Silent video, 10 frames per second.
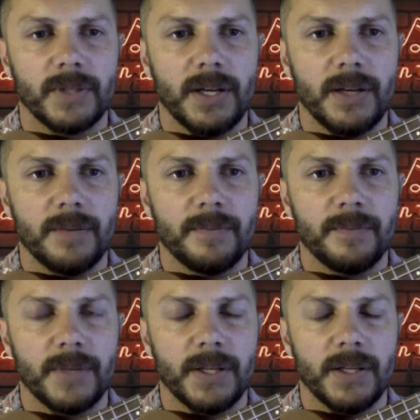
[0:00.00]
Okay,
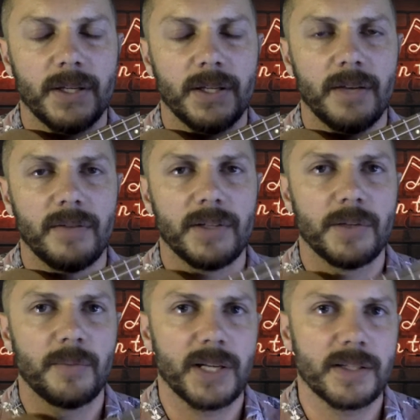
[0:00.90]
have a
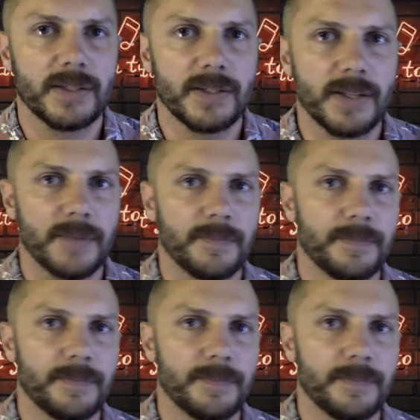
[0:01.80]
little practice of that.